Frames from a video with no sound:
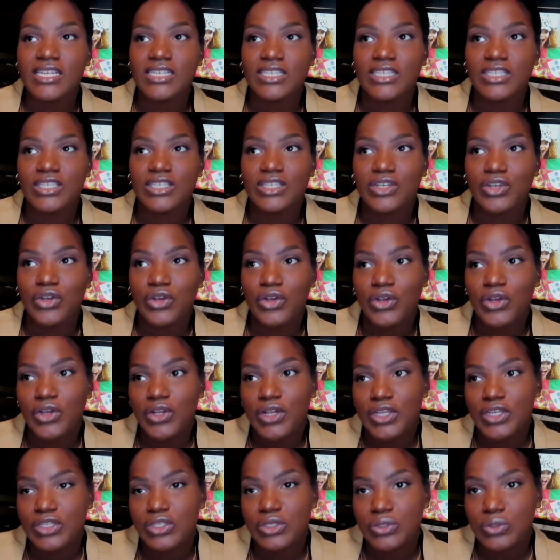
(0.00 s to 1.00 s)
the
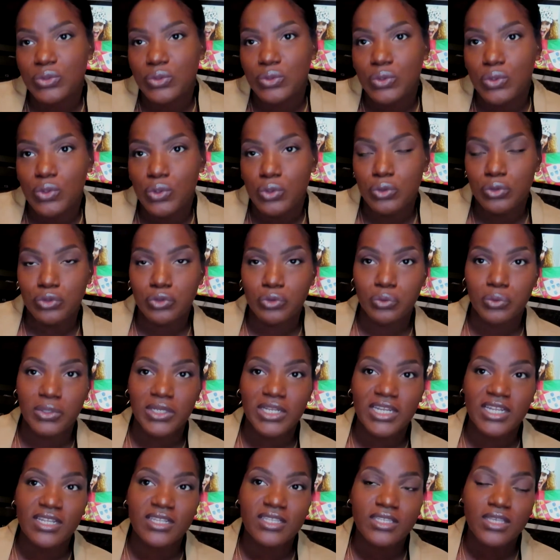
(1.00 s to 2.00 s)
girl in school who's
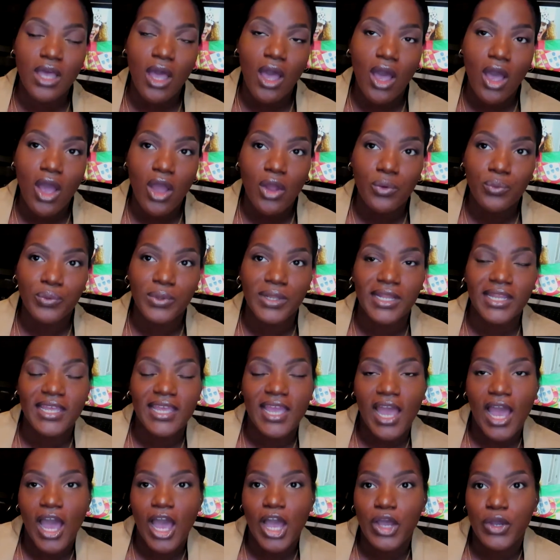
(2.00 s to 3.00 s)
really tall, really
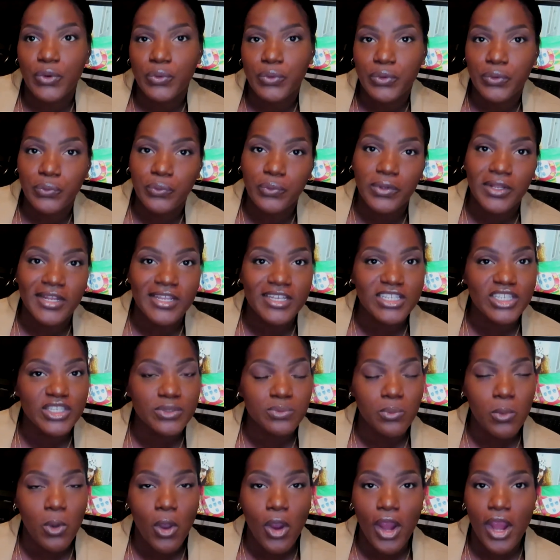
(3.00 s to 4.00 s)
awkward, really
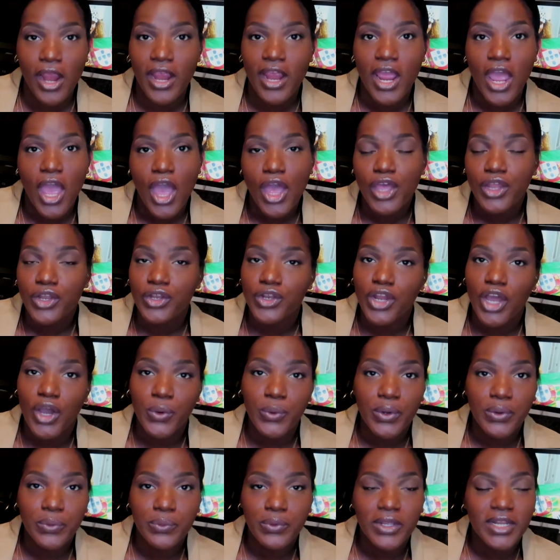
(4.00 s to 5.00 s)
smart. No
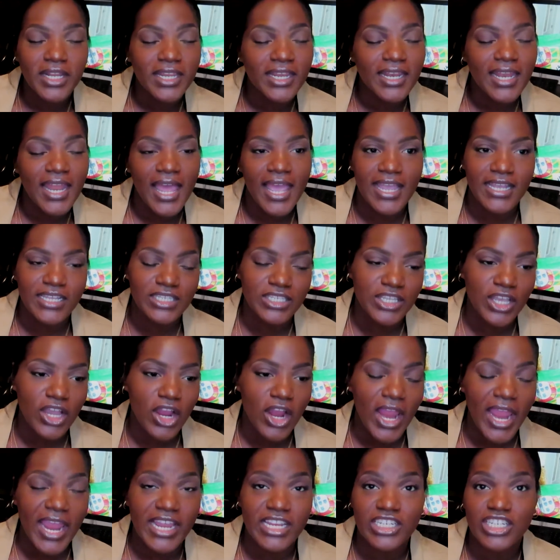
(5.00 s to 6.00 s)
one really likes
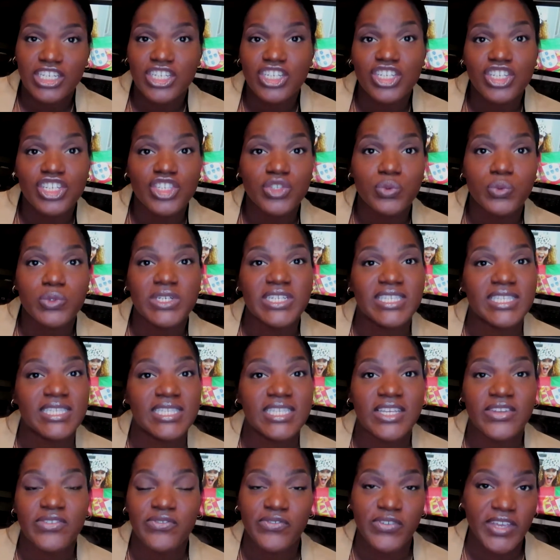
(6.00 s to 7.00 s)
her, and she just wants
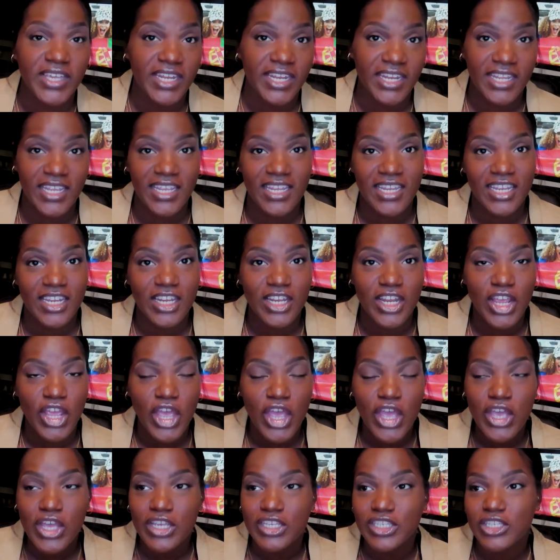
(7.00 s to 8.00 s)
to fit in.
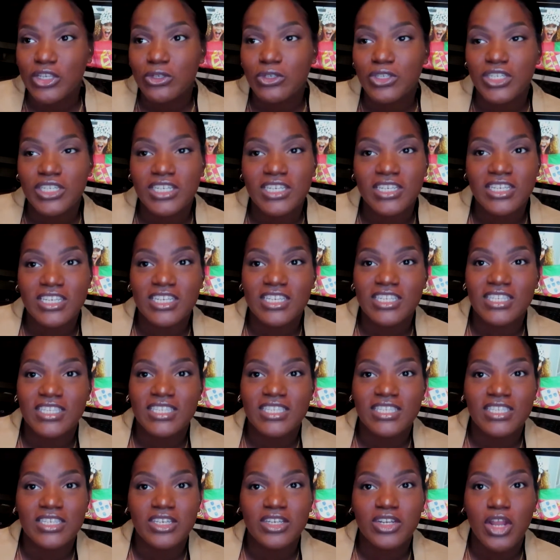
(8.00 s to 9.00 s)
So she's,
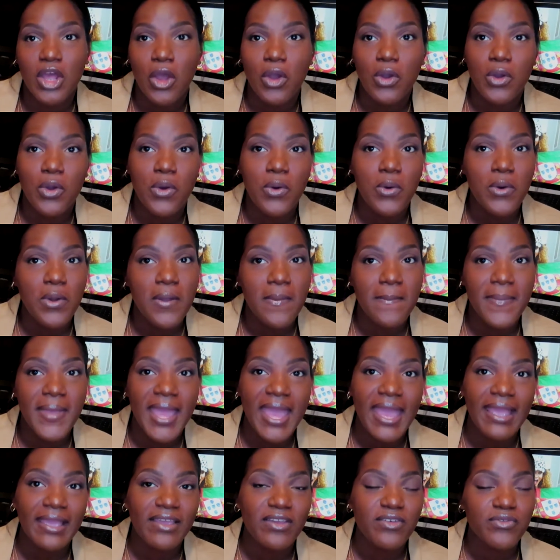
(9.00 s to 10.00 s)
you know, going
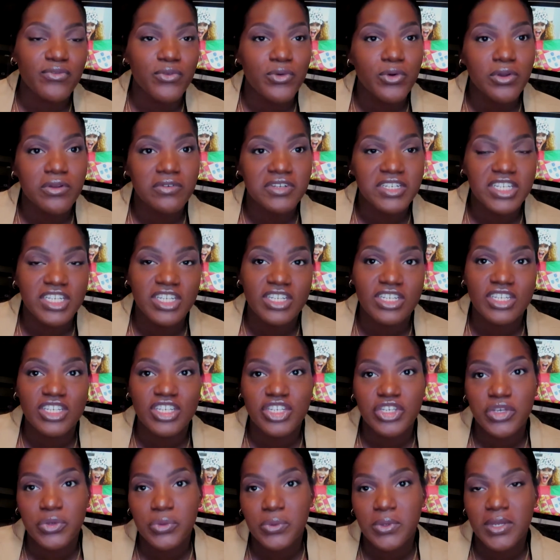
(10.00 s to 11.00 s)
back and forth,
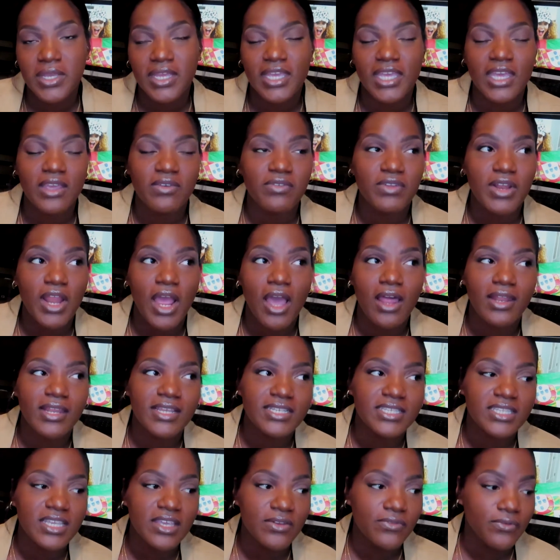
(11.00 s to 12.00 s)
shishing, giving all
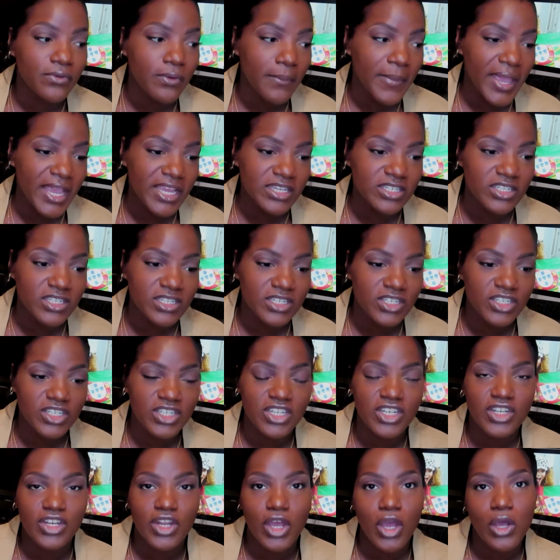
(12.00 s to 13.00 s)
this information
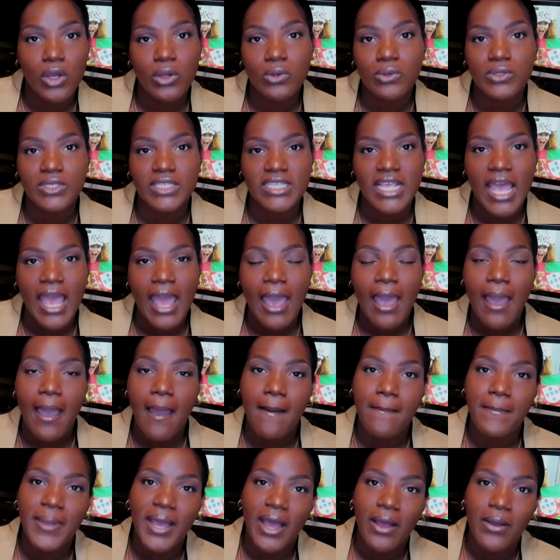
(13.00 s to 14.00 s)
she knows
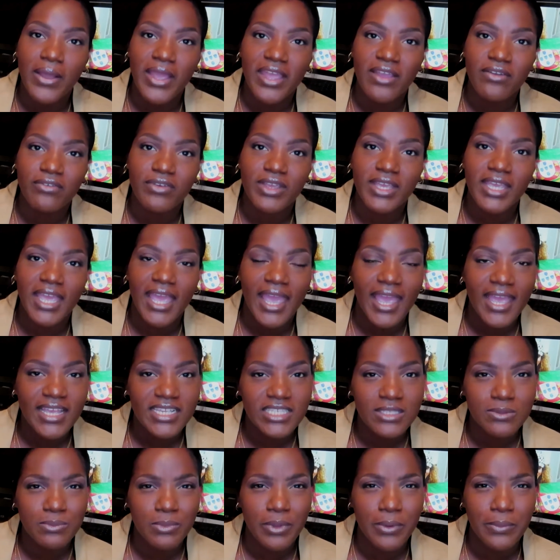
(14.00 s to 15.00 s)
about every
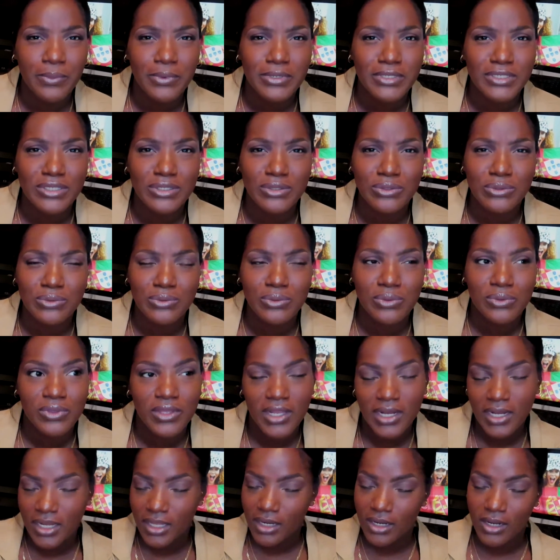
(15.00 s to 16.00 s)
cast member to
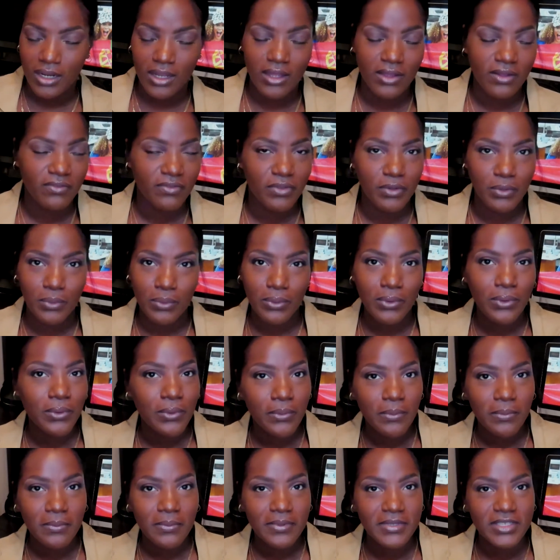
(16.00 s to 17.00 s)
the leader of the
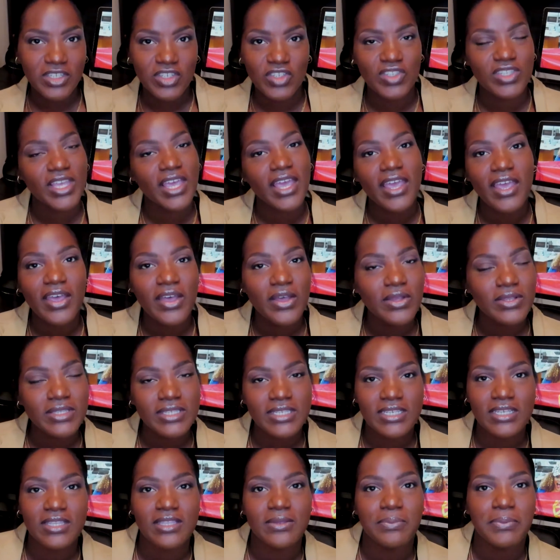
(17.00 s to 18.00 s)
group, Giselle,
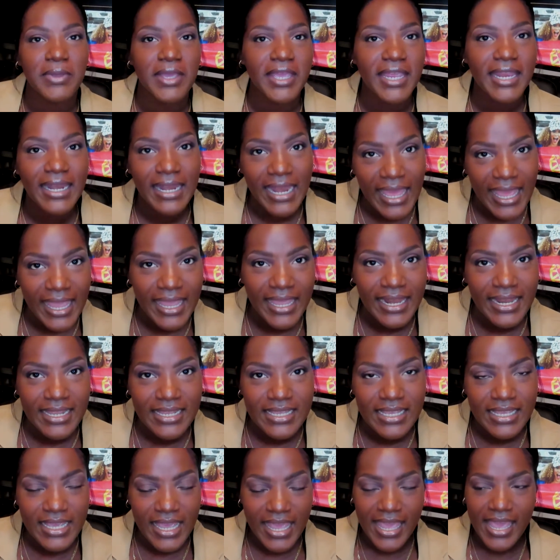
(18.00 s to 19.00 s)
to the pink
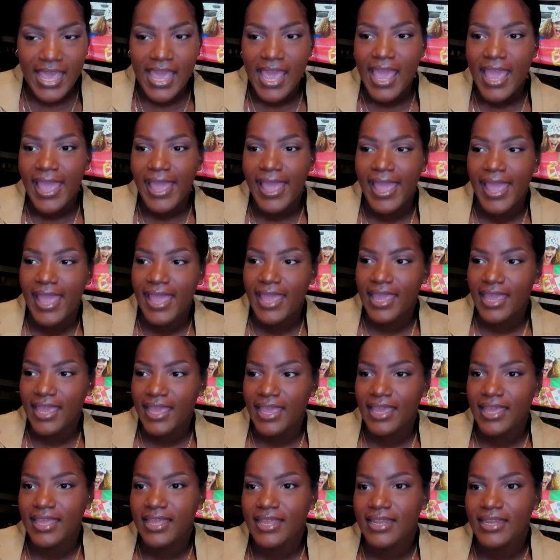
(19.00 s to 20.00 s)
lady,
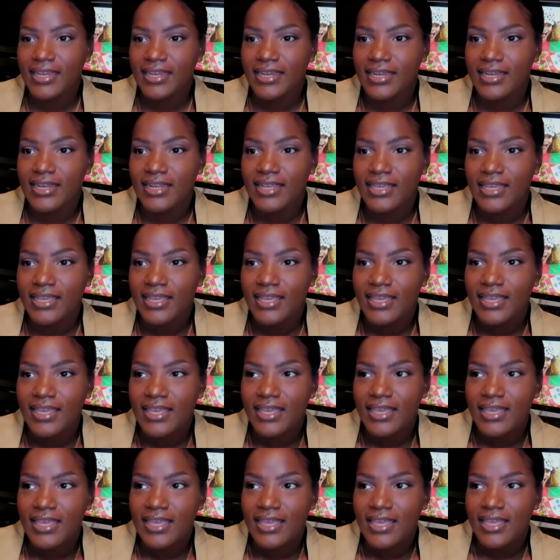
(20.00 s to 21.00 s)
and
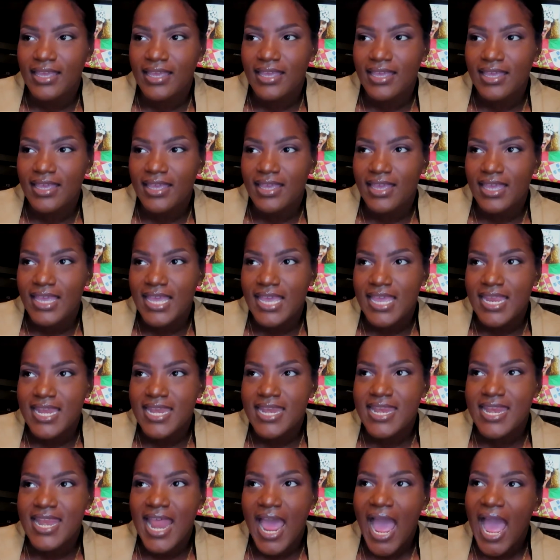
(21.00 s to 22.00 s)

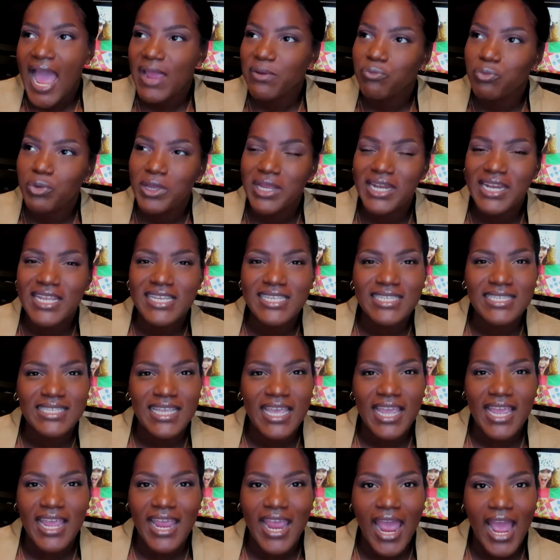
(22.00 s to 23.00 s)
not really
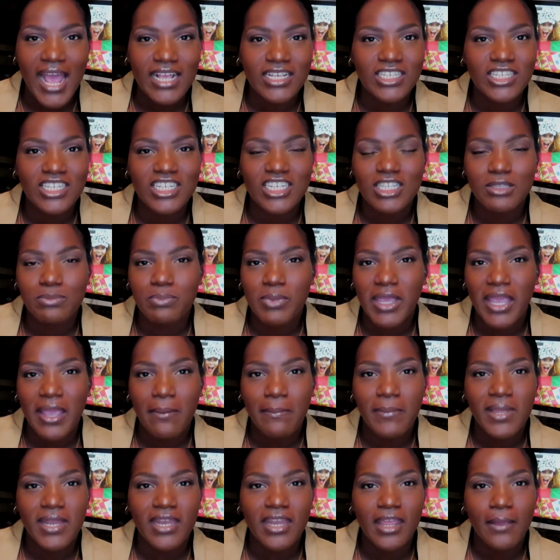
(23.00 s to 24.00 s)
seeing how she's
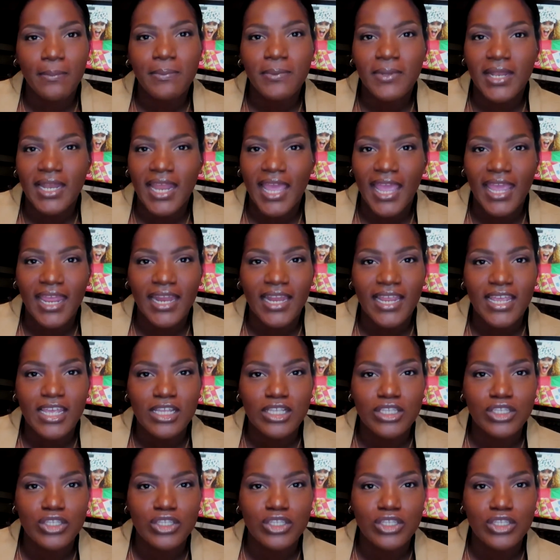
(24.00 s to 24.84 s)
being manipulated